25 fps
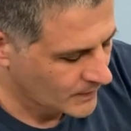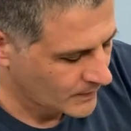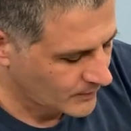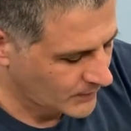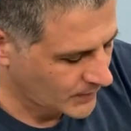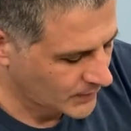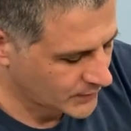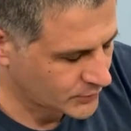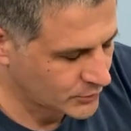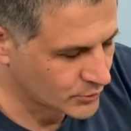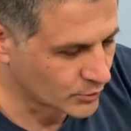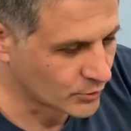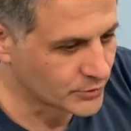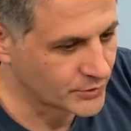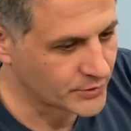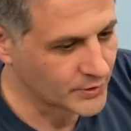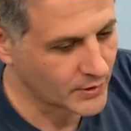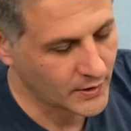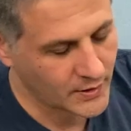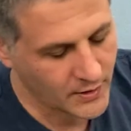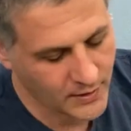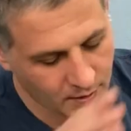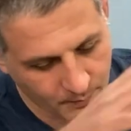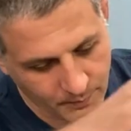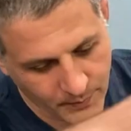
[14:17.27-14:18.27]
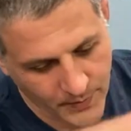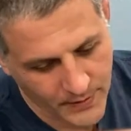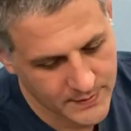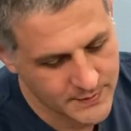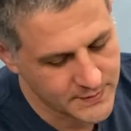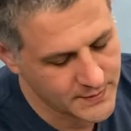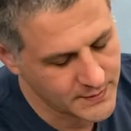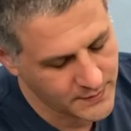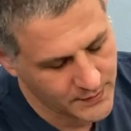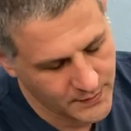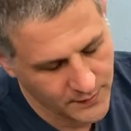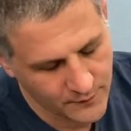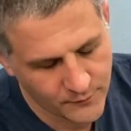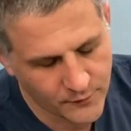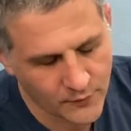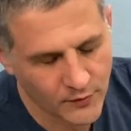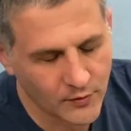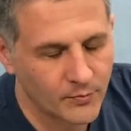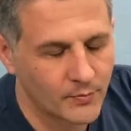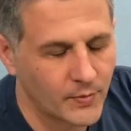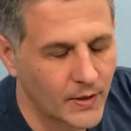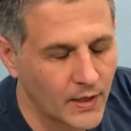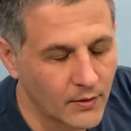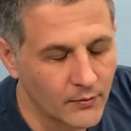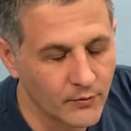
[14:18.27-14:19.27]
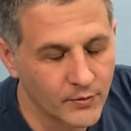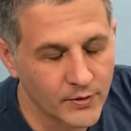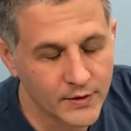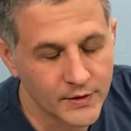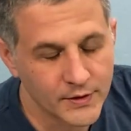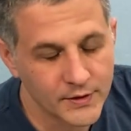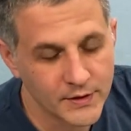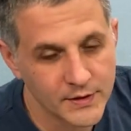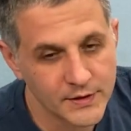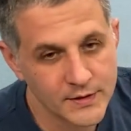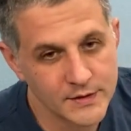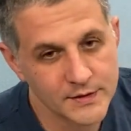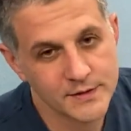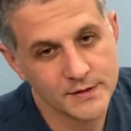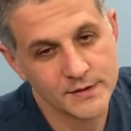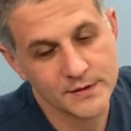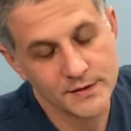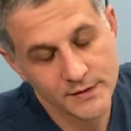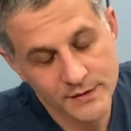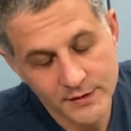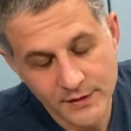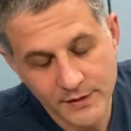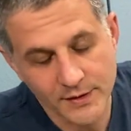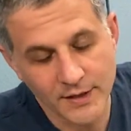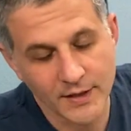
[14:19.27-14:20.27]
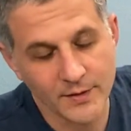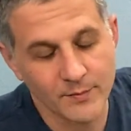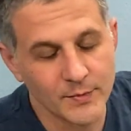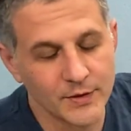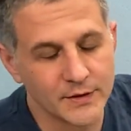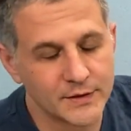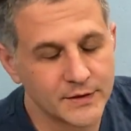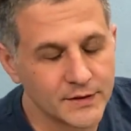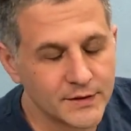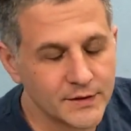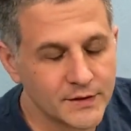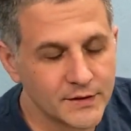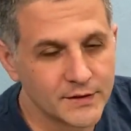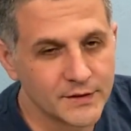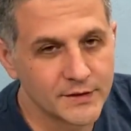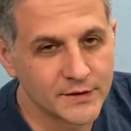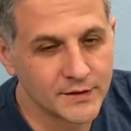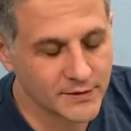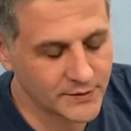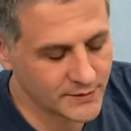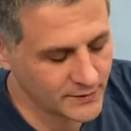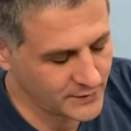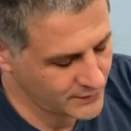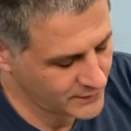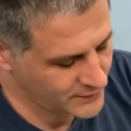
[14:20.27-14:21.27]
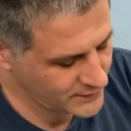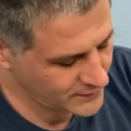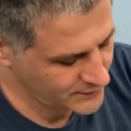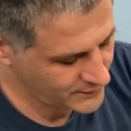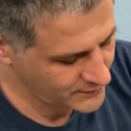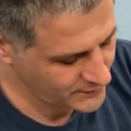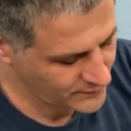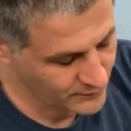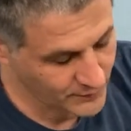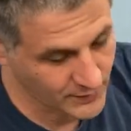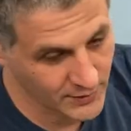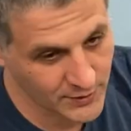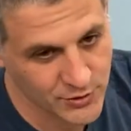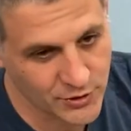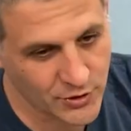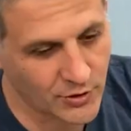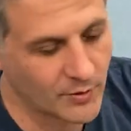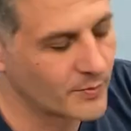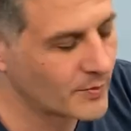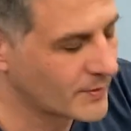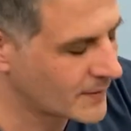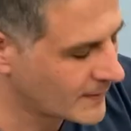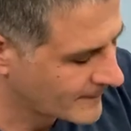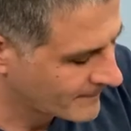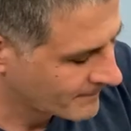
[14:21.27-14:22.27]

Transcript: my total capacity for power is limited in the workshop.